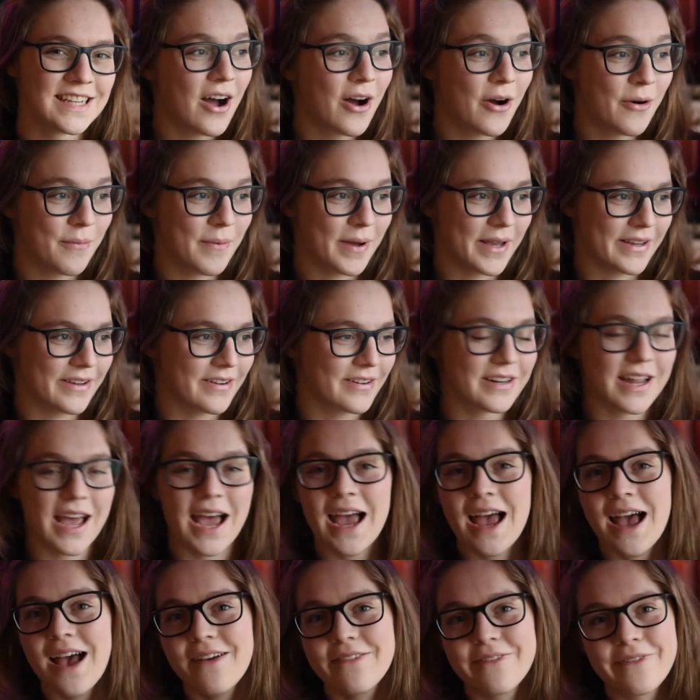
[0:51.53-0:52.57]
Oh my god, I
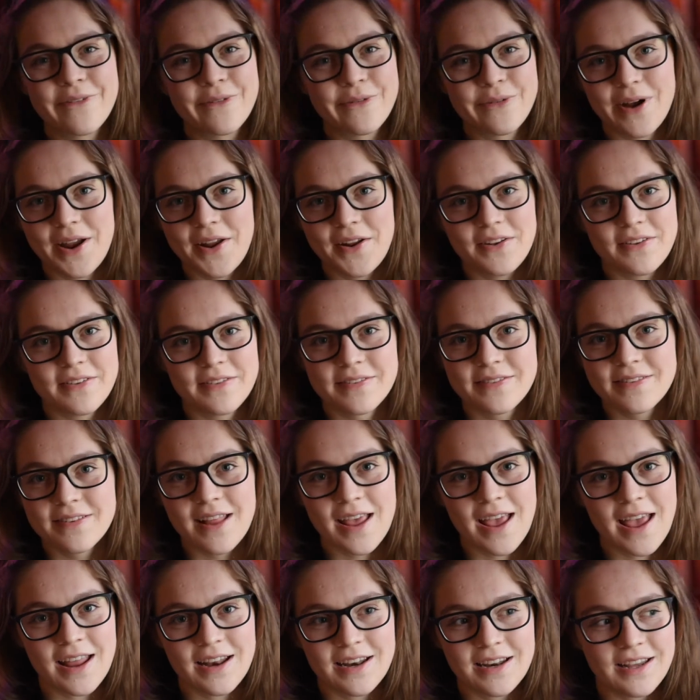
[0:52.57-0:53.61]
haven't read
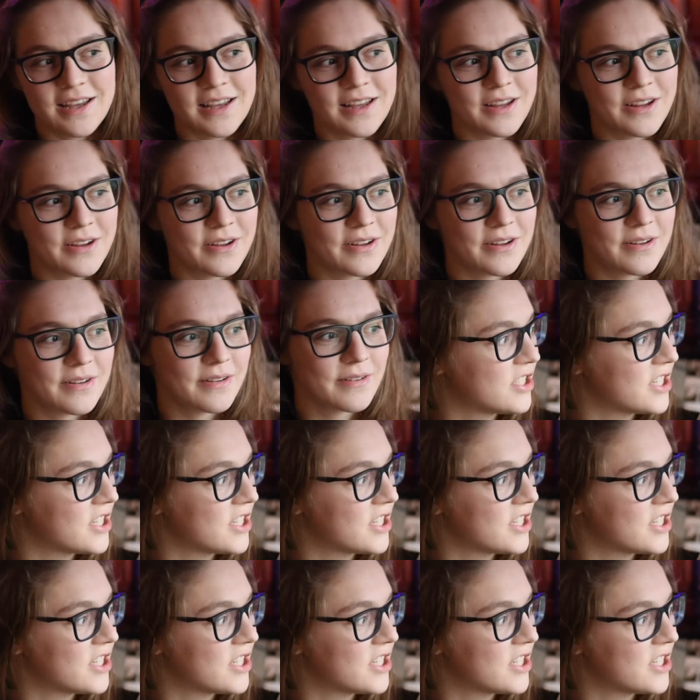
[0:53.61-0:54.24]
any.